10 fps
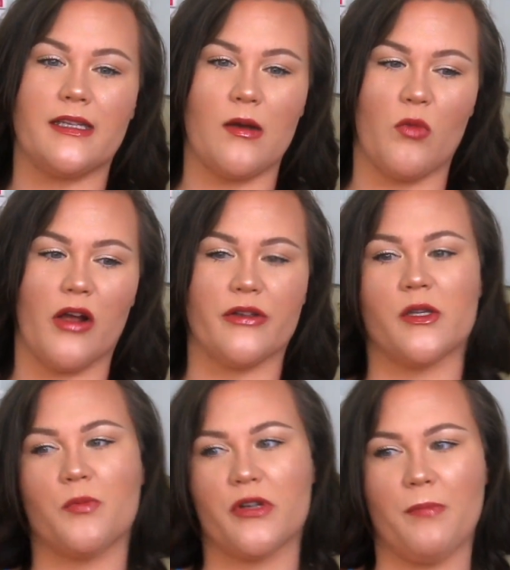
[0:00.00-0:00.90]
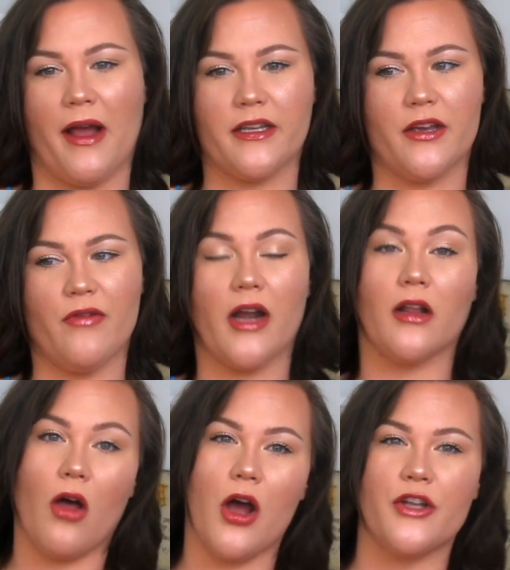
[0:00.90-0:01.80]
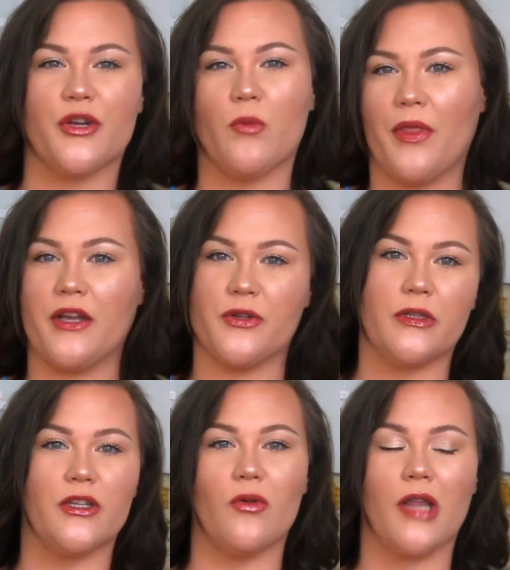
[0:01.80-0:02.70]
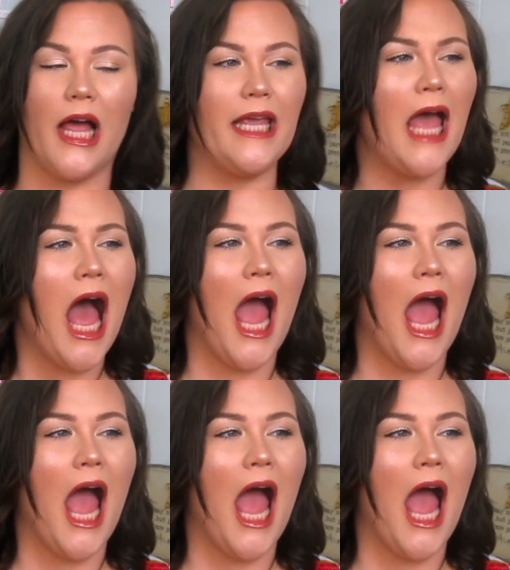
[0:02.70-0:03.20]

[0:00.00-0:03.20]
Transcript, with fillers: someone else's perspective on a launch and what they do and don't like.